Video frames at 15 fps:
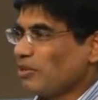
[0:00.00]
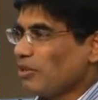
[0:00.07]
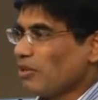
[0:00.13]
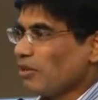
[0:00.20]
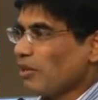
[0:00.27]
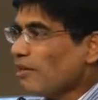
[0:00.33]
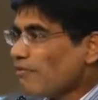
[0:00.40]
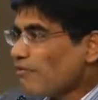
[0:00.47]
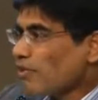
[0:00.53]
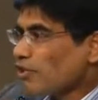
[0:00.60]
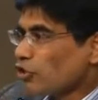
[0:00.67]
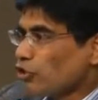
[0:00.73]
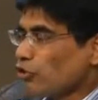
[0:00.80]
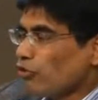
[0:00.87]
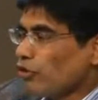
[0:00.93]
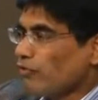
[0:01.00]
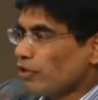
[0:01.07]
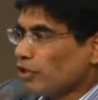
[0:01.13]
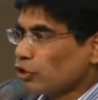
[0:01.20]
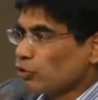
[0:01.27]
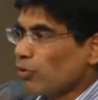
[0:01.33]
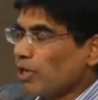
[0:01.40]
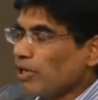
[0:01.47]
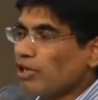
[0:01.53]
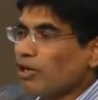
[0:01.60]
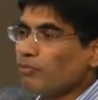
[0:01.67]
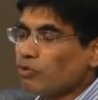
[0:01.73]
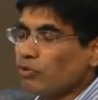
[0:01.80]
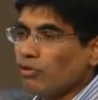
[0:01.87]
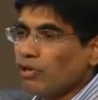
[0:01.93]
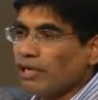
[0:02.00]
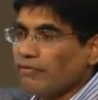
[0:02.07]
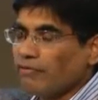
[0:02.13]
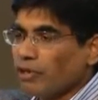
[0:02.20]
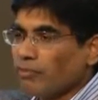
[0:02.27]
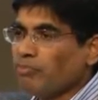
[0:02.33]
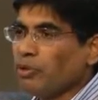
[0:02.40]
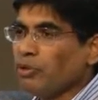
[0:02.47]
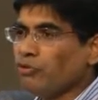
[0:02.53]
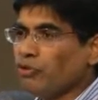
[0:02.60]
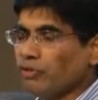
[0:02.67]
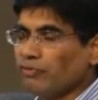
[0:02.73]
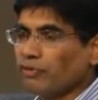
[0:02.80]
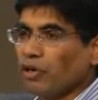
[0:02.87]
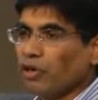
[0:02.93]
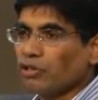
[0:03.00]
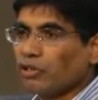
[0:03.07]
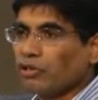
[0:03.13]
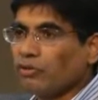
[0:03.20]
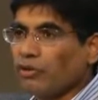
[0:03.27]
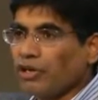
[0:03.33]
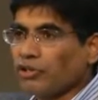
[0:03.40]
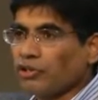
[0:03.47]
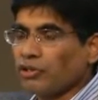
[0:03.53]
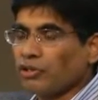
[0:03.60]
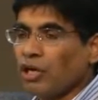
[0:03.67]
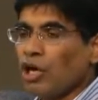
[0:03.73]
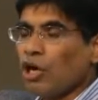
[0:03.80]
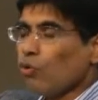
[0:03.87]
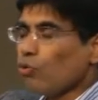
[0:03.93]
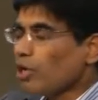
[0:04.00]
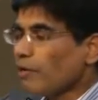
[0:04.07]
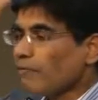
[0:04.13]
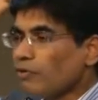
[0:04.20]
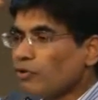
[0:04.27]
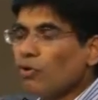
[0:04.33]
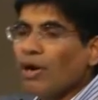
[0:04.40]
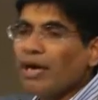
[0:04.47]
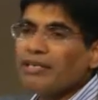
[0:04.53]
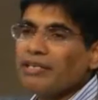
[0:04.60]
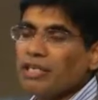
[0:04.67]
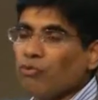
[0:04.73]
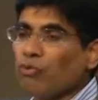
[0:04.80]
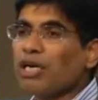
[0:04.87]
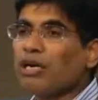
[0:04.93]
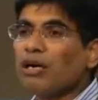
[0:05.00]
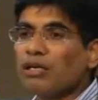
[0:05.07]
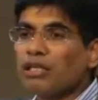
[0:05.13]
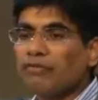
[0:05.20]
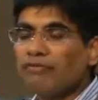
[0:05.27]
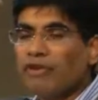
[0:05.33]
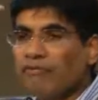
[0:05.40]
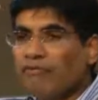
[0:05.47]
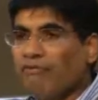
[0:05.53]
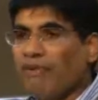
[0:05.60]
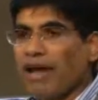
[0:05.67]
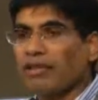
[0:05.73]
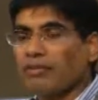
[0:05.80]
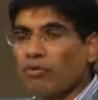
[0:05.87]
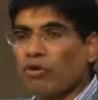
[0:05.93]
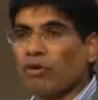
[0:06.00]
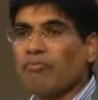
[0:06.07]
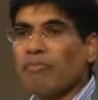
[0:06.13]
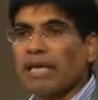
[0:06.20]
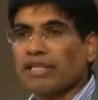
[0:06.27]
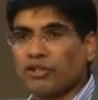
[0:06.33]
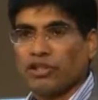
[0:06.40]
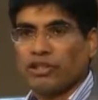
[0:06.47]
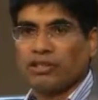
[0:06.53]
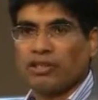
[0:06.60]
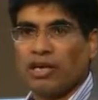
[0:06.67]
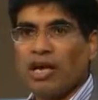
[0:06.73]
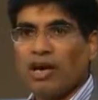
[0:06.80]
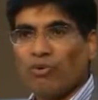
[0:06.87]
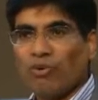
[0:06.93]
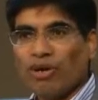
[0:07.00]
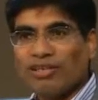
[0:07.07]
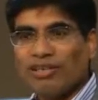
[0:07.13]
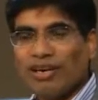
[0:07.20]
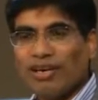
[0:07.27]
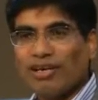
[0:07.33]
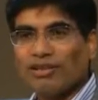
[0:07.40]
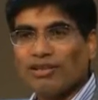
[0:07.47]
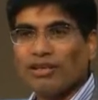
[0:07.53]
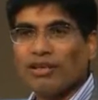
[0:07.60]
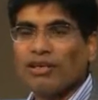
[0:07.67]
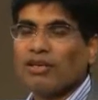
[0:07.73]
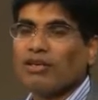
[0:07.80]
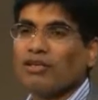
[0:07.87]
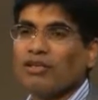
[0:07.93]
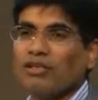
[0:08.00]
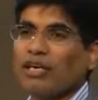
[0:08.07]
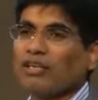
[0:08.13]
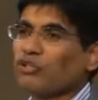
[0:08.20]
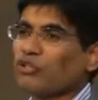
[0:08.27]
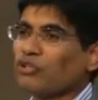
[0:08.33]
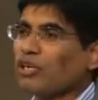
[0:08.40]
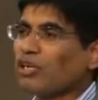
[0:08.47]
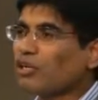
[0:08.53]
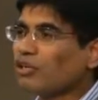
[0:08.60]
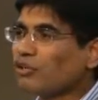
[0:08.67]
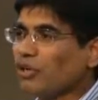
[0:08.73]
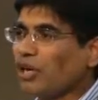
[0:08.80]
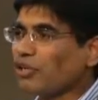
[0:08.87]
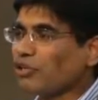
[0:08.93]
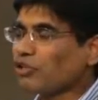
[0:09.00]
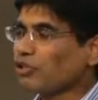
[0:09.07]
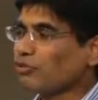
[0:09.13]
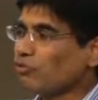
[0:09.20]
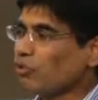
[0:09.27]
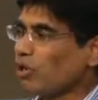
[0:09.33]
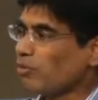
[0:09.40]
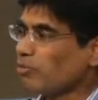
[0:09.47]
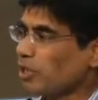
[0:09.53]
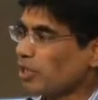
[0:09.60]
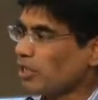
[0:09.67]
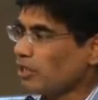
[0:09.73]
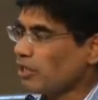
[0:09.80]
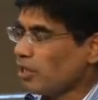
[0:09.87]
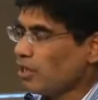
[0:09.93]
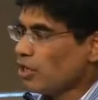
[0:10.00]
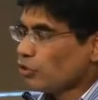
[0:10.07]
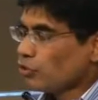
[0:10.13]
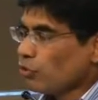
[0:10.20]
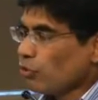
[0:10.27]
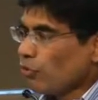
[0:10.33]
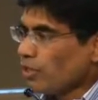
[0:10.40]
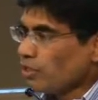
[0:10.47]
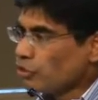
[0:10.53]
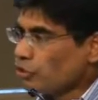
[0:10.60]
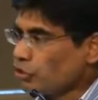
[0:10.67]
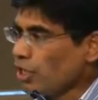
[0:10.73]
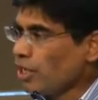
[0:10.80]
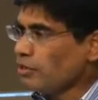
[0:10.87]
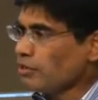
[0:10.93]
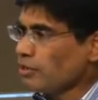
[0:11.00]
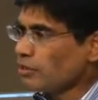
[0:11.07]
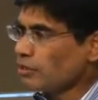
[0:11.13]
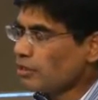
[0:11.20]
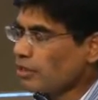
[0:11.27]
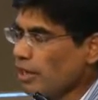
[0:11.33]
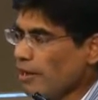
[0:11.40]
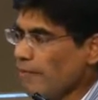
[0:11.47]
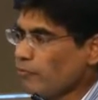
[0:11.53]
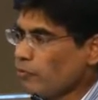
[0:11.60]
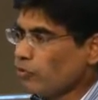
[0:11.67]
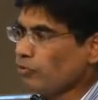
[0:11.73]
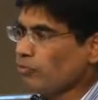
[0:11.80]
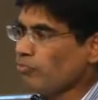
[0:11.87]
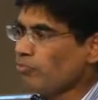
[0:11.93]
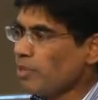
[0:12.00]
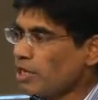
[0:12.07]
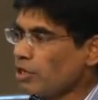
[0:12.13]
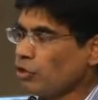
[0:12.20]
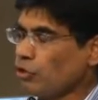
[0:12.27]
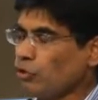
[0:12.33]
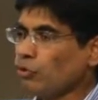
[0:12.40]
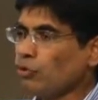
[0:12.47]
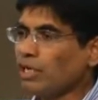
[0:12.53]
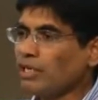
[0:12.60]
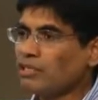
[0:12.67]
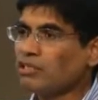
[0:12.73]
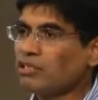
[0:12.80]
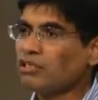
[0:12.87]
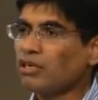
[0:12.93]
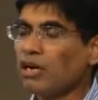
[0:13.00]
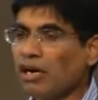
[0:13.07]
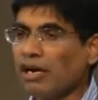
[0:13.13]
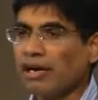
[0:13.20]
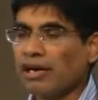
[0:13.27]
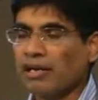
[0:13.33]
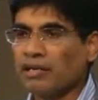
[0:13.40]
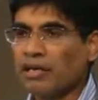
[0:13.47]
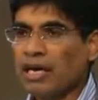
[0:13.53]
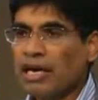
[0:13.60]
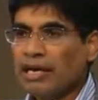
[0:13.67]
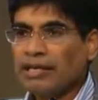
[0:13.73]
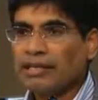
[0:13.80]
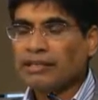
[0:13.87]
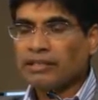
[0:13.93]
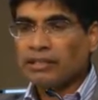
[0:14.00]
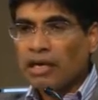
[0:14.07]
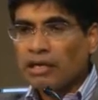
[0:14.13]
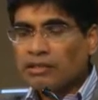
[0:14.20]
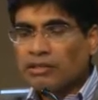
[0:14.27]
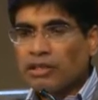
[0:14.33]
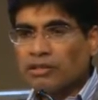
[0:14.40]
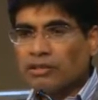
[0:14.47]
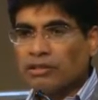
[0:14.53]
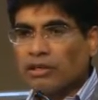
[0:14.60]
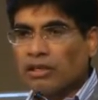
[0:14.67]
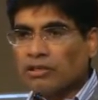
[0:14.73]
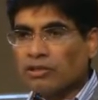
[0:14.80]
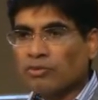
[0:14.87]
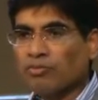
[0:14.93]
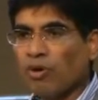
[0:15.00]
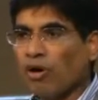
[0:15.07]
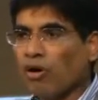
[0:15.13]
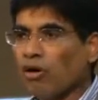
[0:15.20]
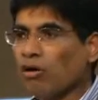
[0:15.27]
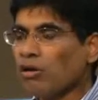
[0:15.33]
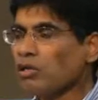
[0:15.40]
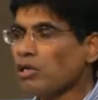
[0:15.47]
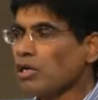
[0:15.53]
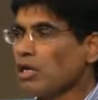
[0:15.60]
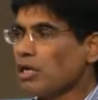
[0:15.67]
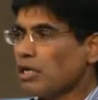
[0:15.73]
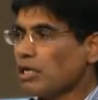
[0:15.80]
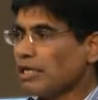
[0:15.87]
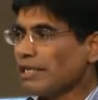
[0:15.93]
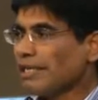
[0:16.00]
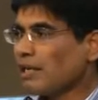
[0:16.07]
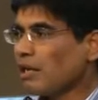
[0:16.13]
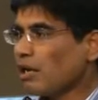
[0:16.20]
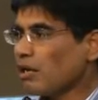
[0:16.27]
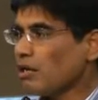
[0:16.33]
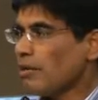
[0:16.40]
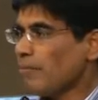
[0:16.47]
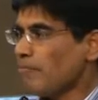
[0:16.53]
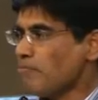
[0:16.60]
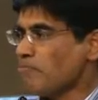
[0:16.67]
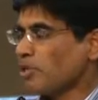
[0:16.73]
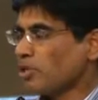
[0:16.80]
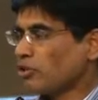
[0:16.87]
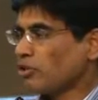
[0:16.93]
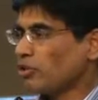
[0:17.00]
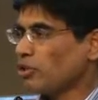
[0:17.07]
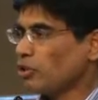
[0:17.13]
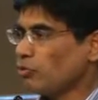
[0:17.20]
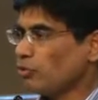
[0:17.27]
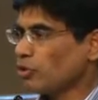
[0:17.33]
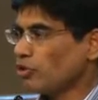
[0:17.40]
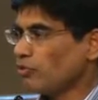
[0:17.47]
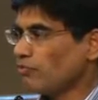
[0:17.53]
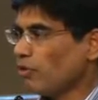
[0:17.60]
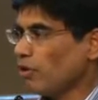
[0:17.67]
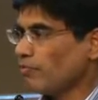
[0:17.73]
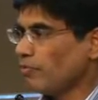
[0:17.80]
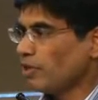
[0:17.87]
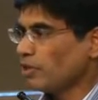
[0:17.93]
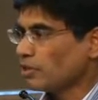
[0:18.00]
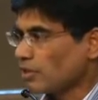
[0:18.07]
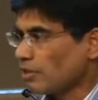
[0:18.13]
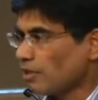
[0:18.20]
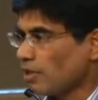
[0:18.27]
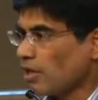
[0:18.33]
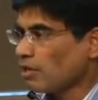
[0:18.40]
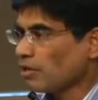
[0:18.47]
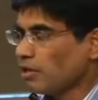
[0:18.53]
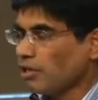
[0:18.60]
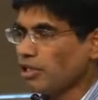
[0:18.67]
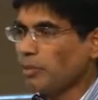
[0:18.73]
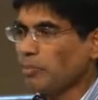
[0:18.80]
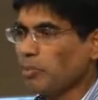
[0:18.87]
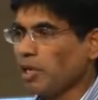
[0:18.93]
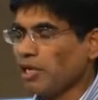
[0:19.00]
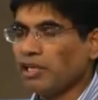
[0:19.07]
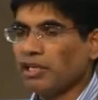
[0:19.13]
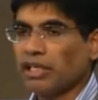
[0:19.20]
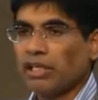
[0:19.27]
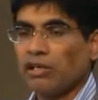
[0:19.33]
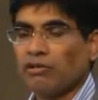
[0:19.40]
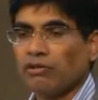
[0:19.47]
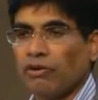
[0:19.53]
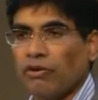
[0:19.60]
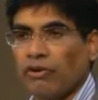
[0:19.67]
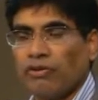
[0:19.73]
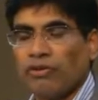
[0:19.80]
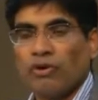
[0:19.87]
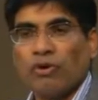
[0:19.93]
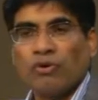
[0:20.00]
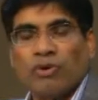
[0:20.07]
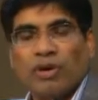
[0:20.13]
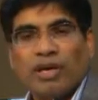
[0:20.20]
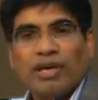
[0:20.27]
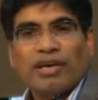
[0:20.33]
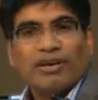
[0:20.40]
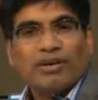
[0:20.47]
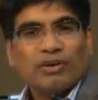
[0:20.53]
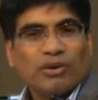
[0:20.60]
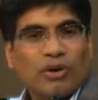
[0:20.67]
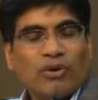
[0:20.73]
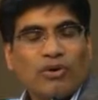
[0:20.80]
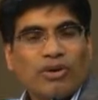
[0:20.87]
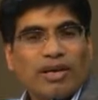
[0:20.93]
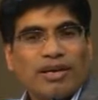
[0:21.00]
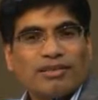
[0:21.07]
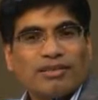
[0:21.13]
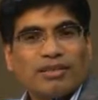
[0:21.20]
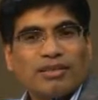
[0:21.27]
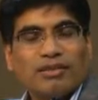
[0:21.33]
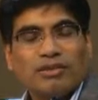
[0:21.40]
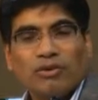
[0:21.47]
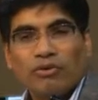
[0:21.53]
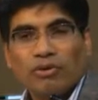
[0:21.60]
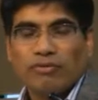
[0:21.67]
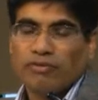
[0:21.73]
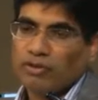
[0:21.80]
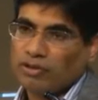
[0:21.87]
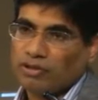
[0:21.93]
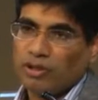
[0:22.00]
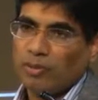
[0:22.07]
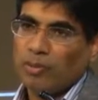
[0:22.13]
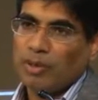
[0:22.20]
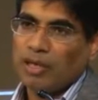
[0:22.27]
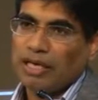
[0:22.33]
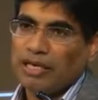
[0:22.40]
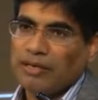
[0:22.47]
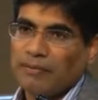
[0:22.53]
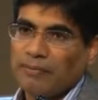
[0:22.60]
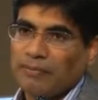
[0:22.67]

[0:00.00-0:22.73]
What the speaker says: The lifeless universe will come to life. The beauty of God's creation, we have no idea. We can't even fathom or imagine what the next creation will be. So when Jesus came to make you his child, it's not just a small little mission he was involved in, this little tiny planet called Earth. No, God has a universal plan.